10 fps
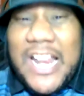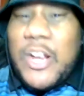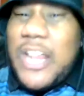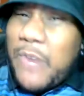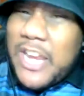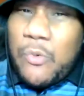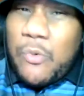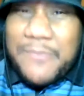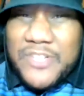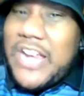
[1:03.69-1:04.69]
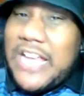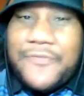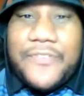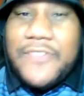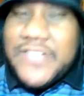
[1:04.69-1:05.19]
Know the way you want it, but yeah, I'm
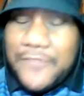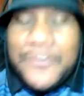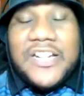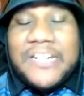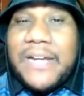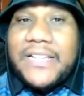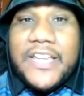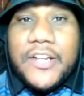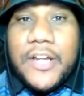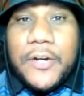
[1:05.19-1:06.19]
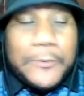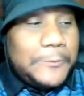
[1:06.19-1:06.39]
specifically good about that year though.